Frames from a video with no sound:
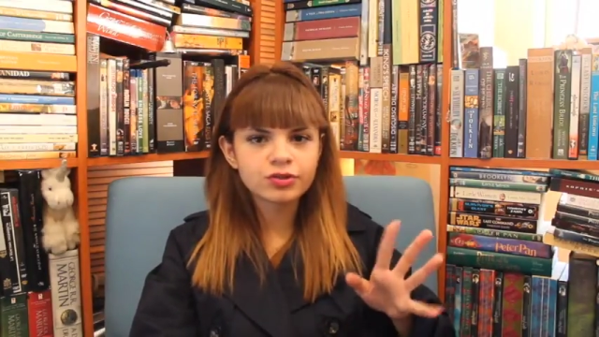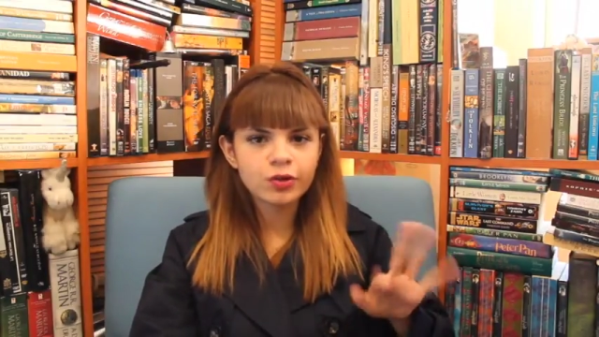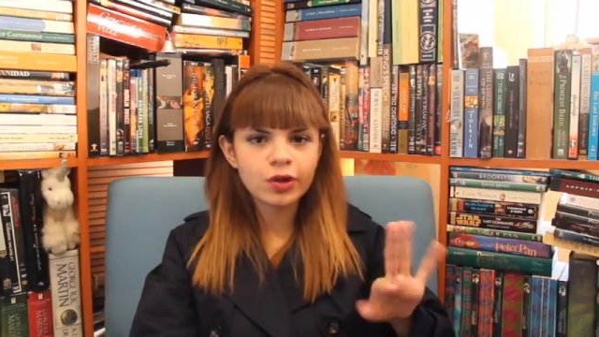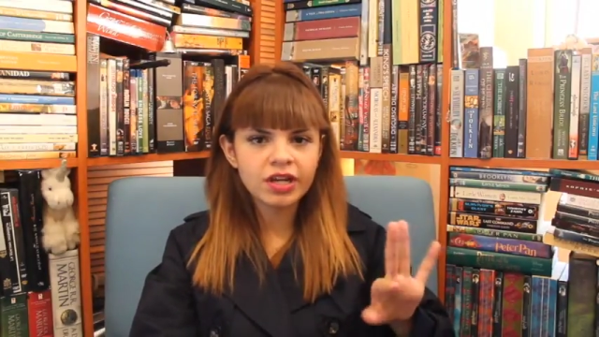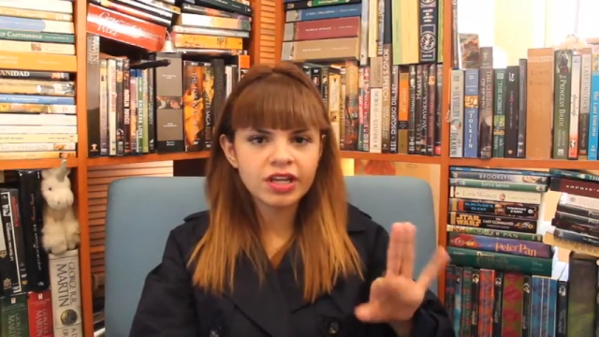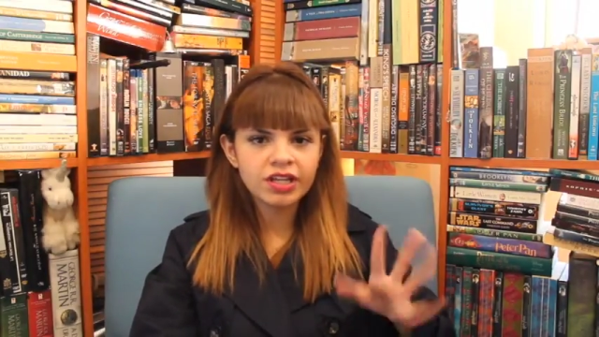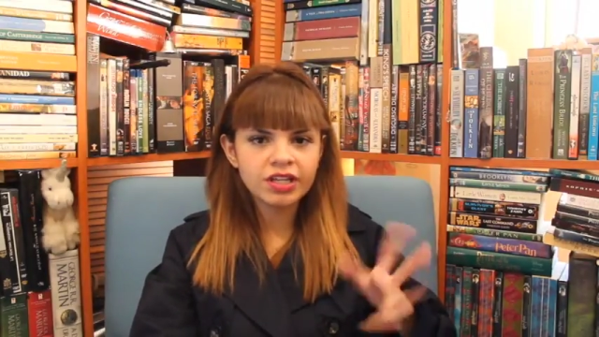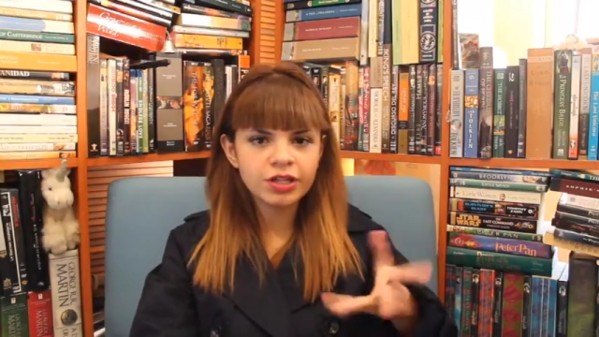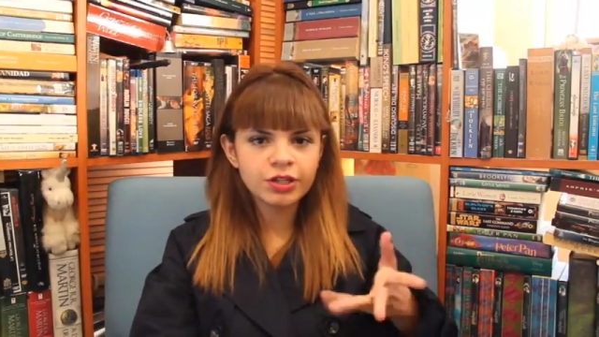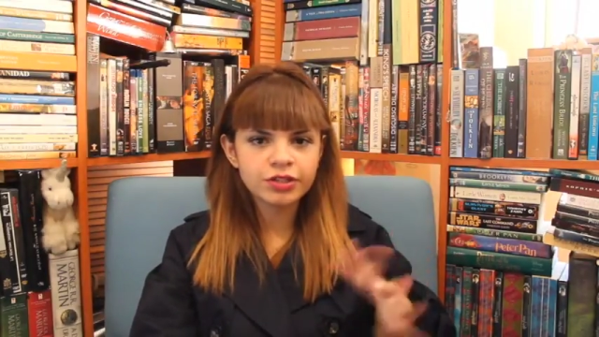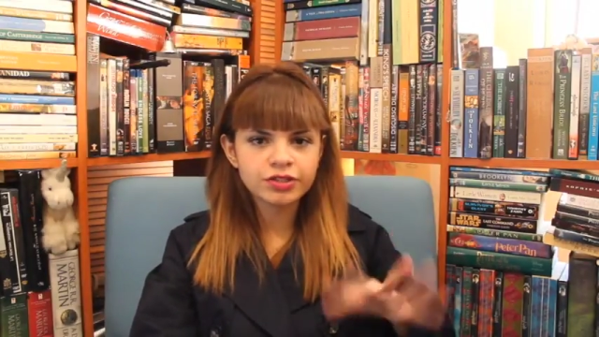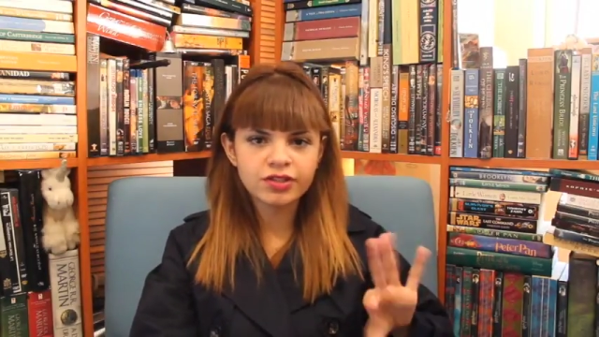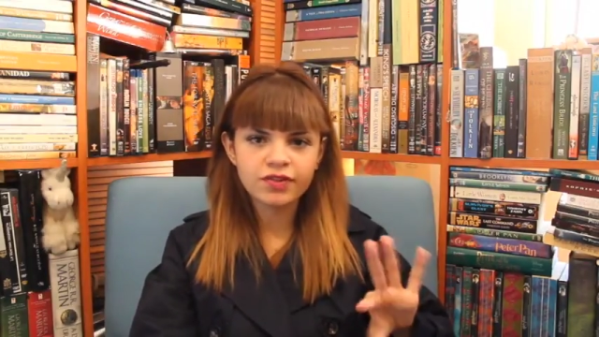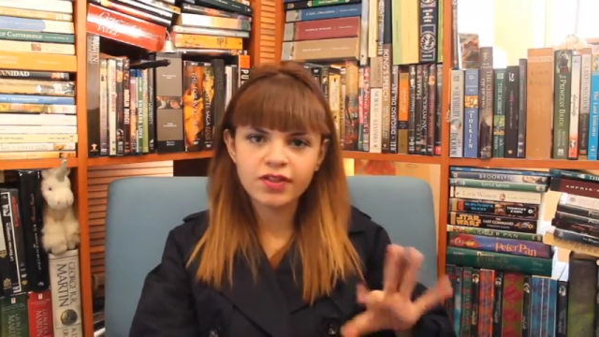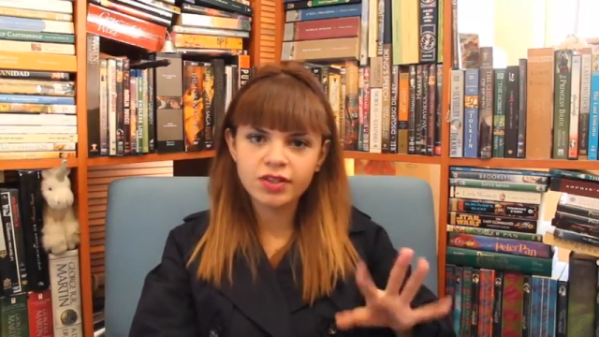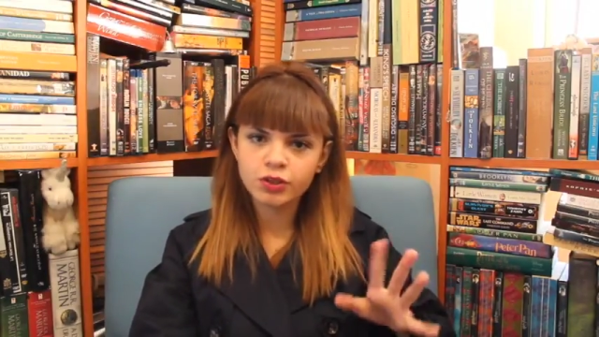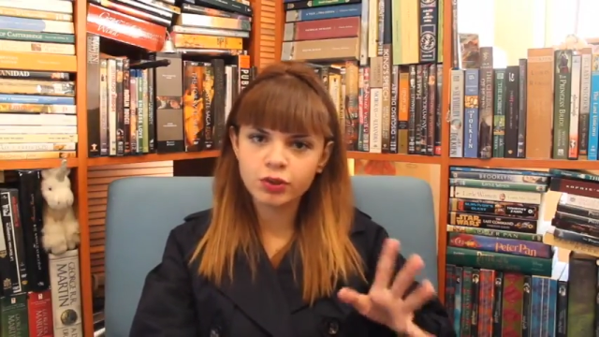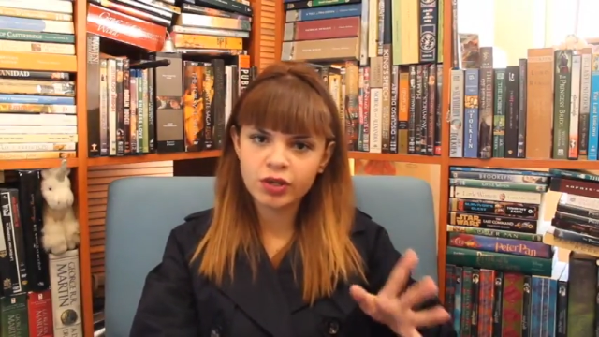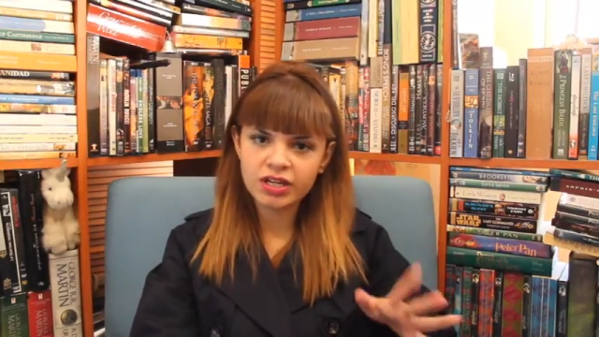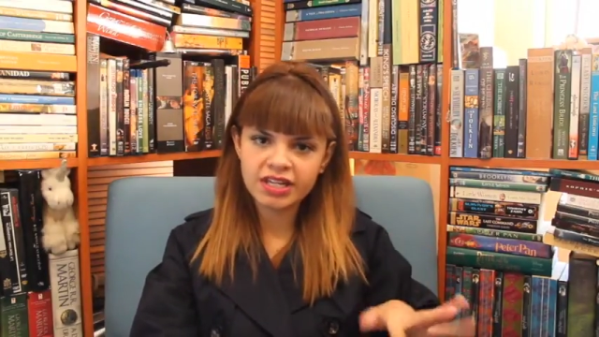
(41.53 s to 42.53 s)
20 years of
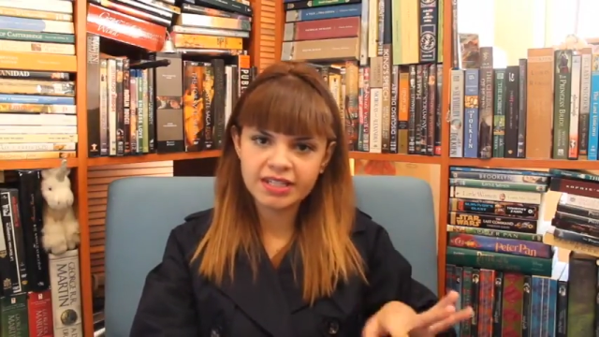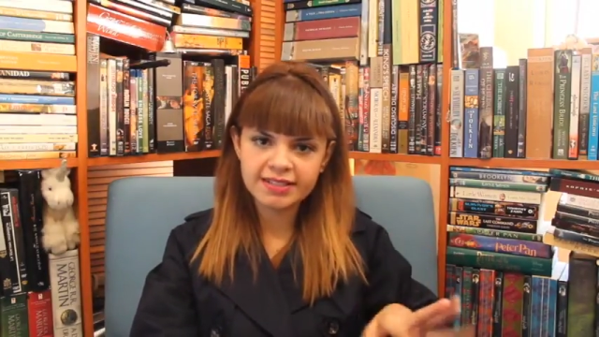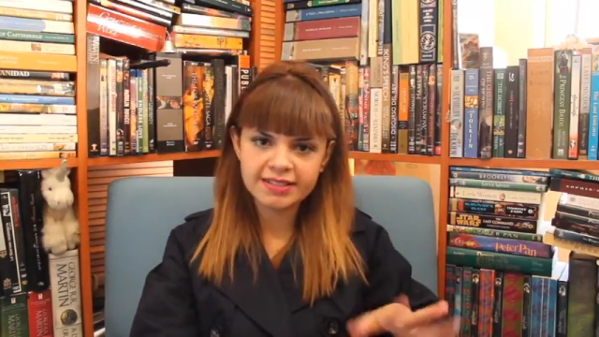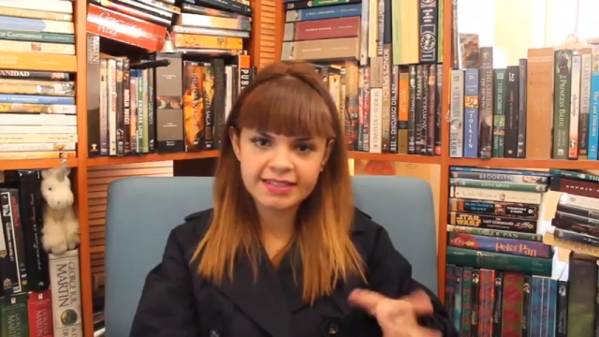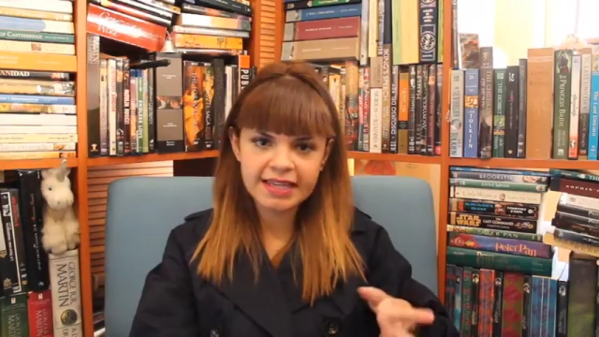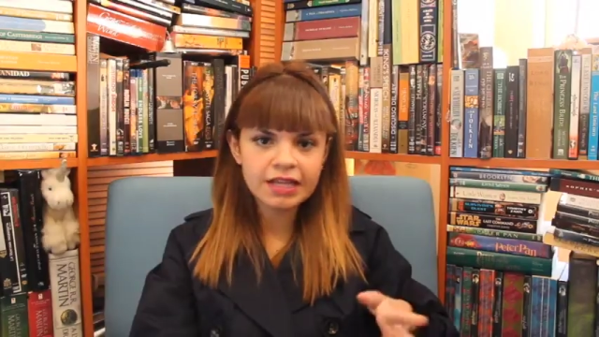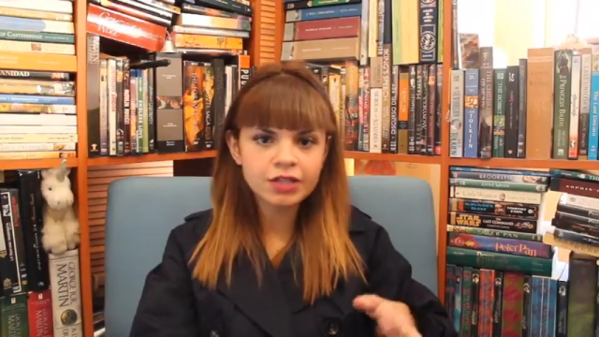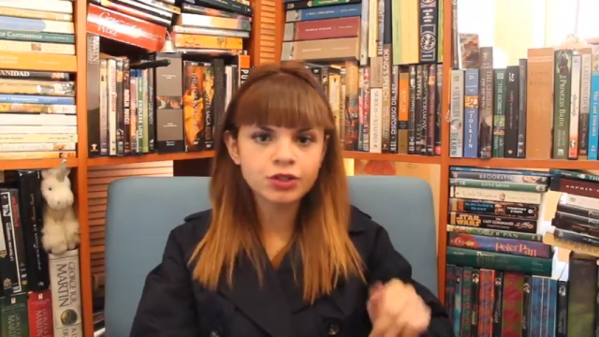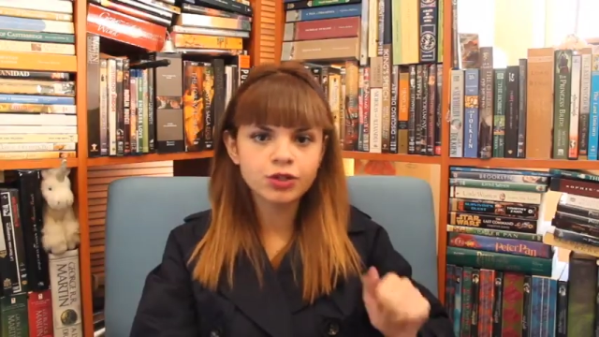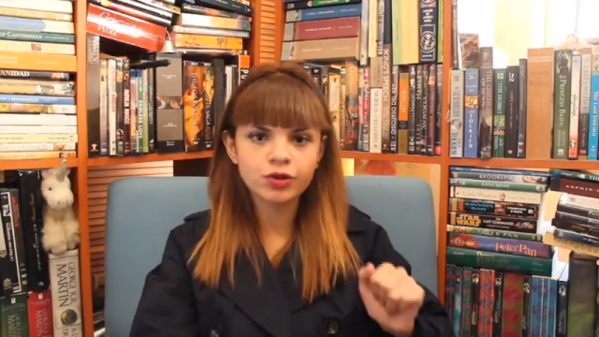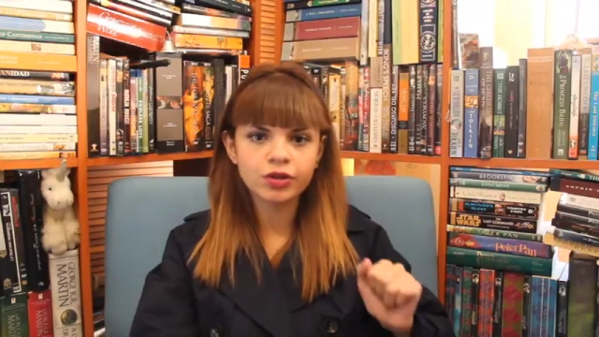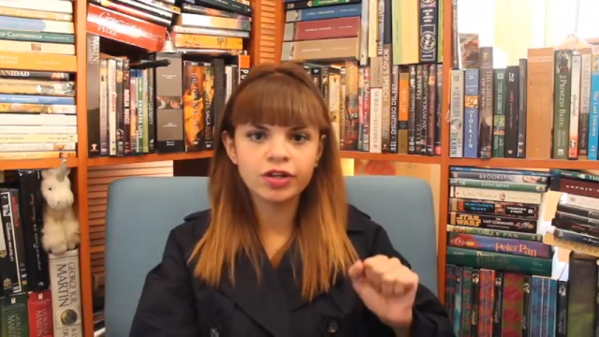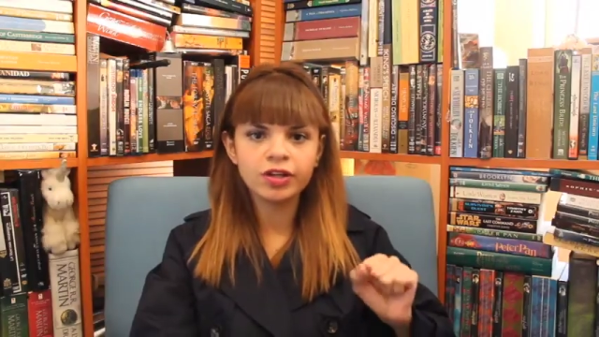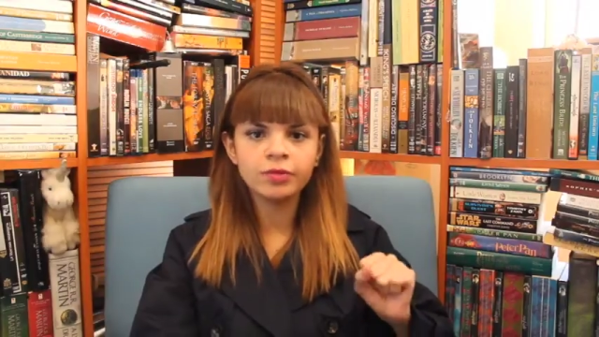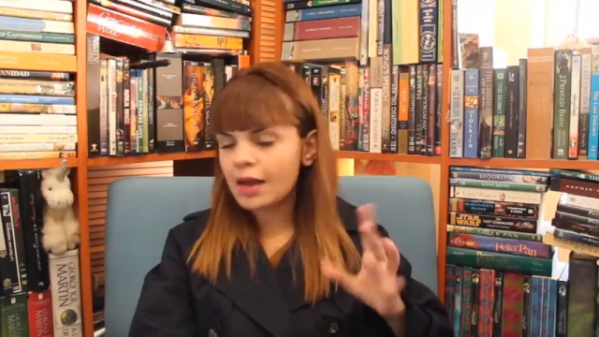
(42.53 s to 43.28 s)
the 20th century,